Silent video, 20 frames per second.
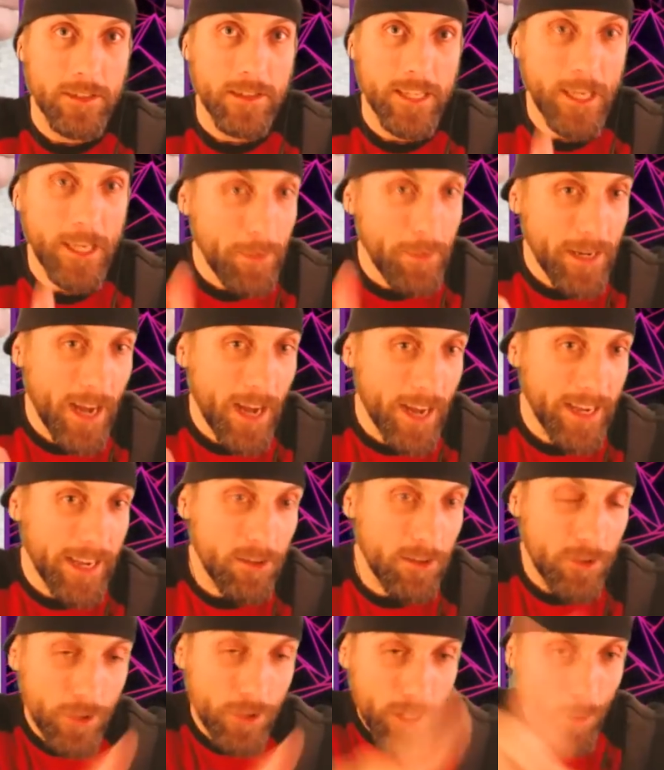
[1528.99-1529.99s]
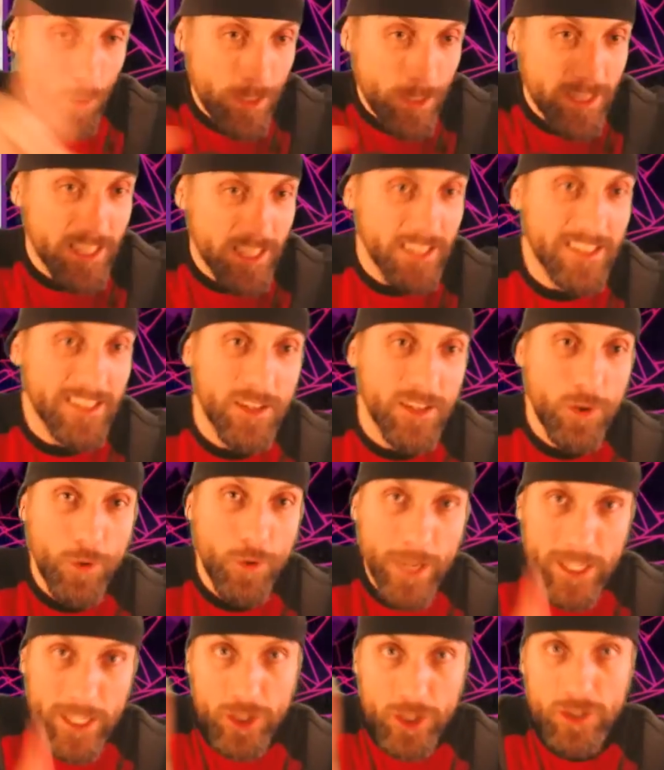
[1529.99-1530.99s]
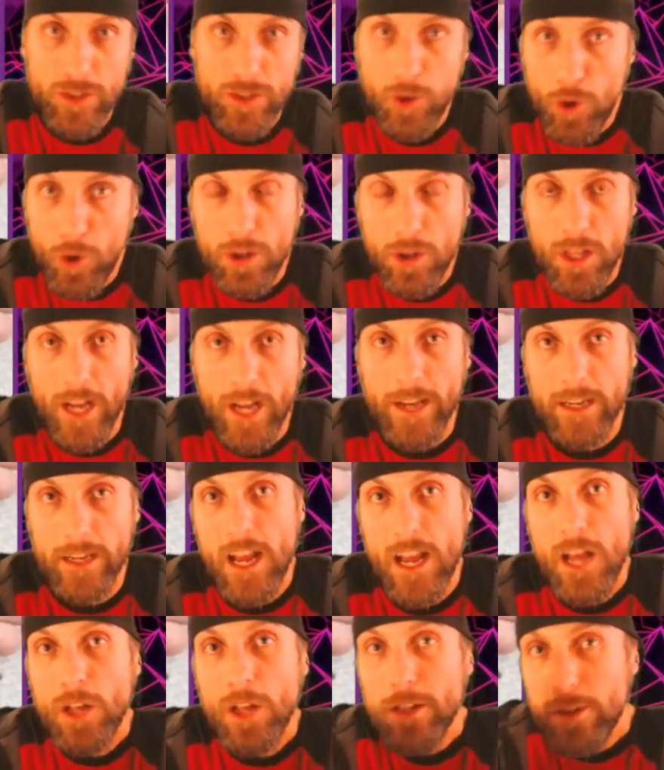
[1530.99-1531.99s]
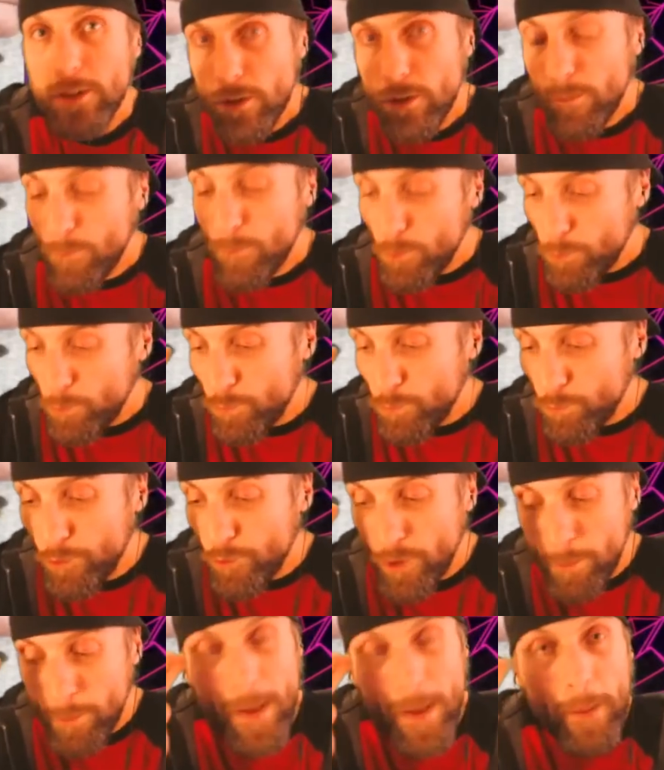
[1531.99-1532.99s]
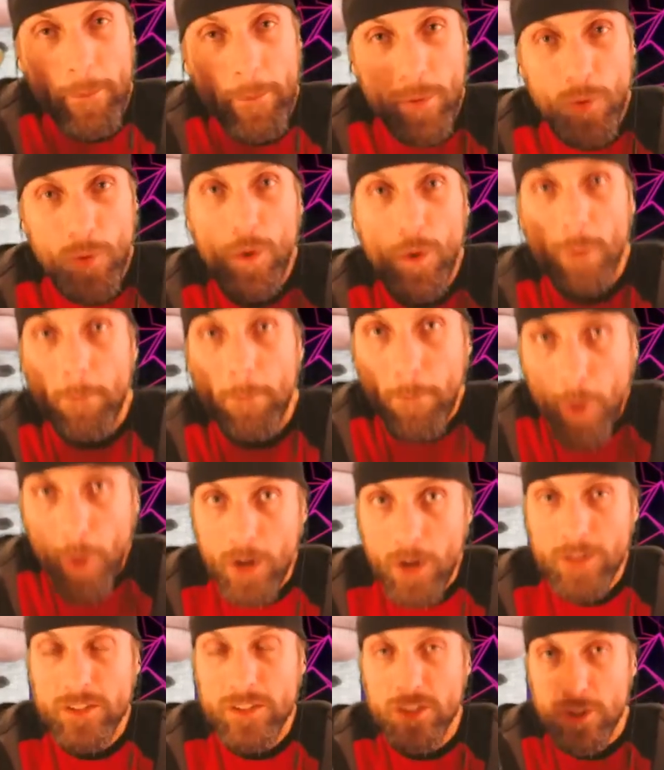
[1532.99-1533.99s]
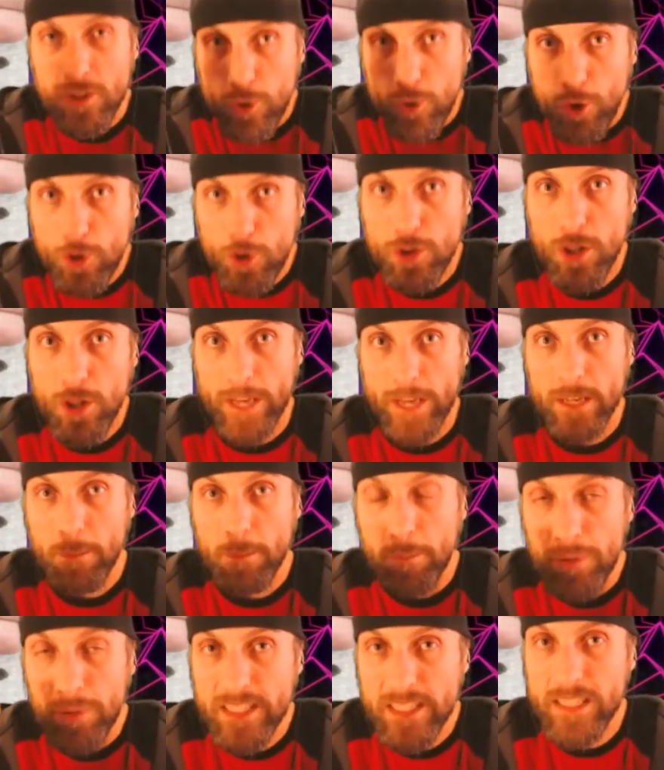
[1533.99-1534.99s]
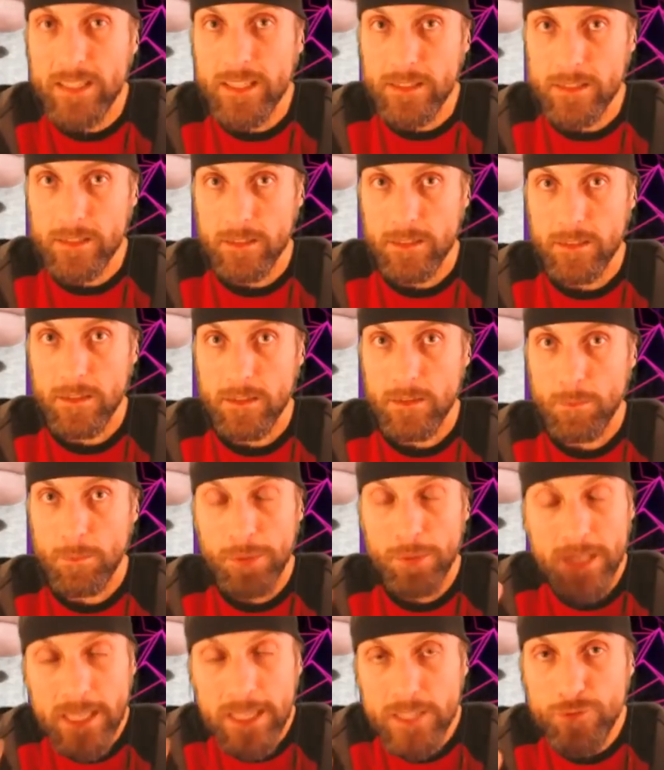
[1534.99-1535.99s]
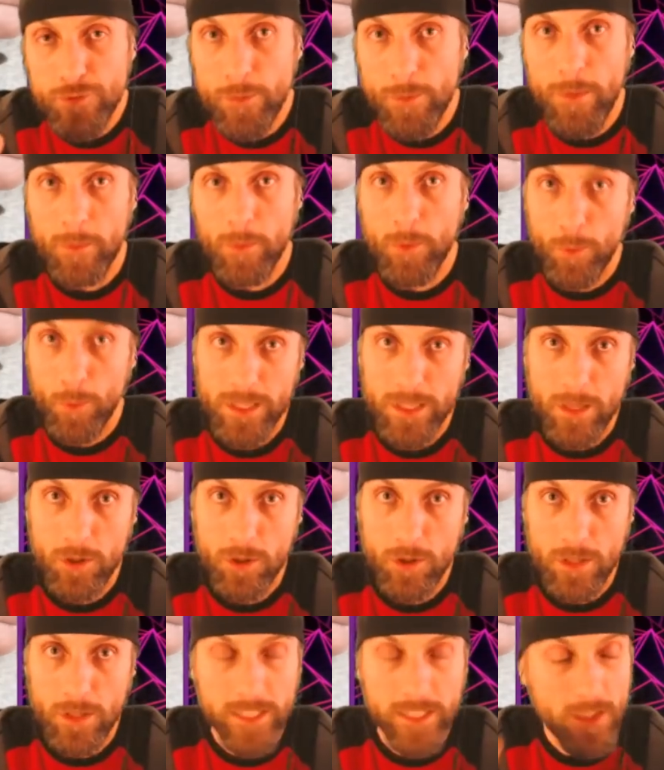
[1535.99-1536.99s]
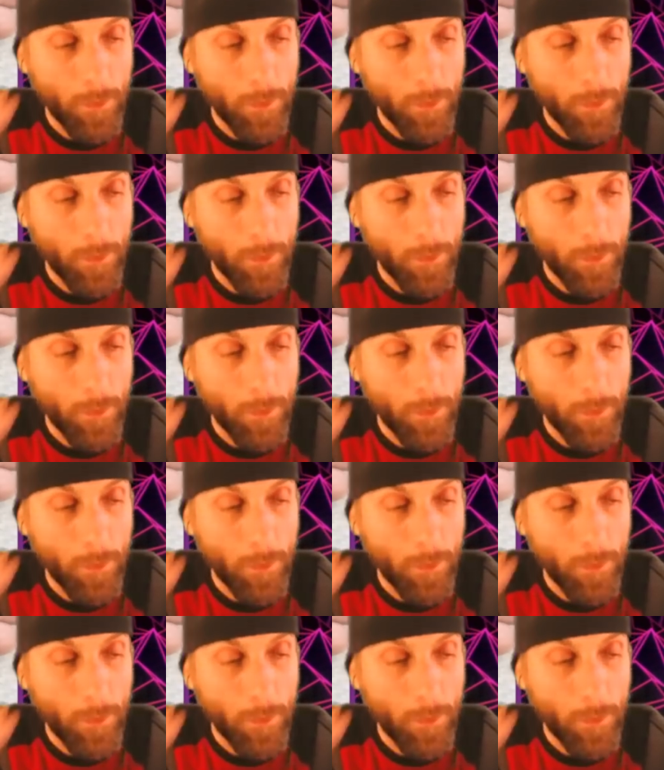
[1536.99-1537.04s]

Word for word: Keep an eye out. Look at what these creatures look like. L- remember what bugs look like, please. Please remember what they look like.